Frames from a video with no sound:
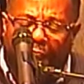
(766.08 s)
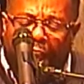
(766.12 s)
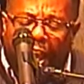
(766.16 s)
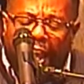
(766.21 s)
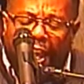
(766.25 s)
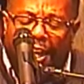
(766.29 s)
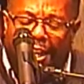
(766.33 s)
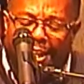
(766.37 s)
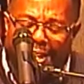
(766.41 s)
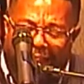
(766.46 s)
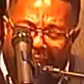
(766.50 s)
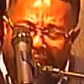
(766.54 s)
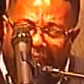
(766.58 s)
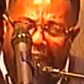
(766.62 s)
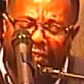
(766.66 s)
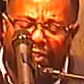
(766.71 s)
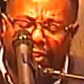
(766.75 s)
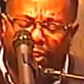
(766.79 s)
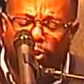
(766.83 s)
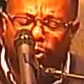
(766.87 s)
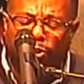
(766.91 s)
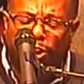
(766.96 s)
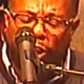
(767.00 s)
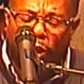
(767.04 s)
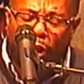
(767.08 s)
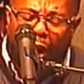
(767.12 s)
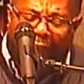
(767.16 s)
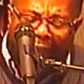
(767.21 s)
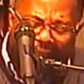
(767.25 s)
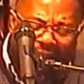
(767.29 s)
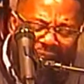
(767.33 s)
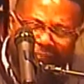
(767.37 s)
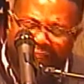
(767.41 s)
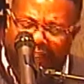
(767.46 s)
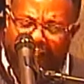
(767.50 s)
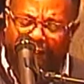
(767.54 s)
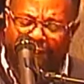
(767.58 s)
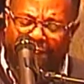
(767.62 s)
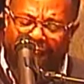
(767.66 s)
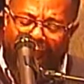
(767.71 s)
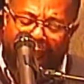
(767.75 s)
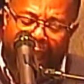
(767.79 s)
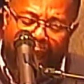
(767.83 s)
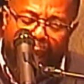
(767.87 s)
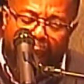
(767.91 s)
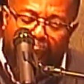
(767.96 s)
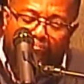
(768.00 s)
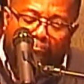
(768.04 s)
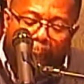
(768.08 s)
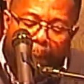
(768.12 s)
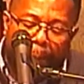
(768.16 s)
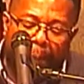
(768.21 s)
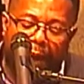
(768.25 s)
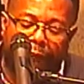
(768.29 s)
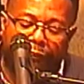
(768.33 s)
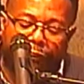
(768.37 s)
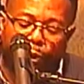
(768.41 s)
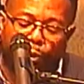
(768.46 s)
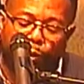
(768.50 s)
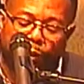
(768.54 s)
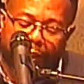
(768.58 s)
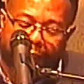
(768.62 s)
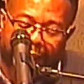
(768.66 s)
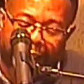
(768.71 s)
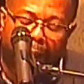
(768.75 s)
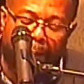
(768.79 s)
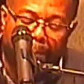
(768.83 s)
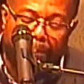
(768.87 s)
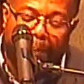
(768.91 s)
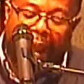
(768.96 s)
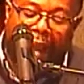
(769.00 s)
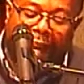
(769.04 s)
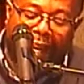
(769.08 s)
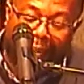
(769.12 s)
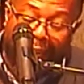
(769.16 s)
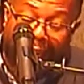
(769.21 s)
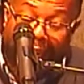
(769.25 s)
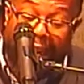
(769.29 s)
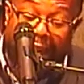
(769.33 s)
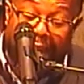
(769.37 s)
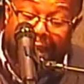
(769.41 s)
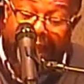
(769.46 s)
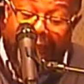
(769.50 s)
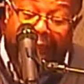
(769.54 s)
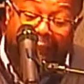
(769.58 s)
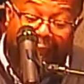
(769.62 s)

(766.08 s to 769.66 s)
not through Jehoshaphat, but through somebody in that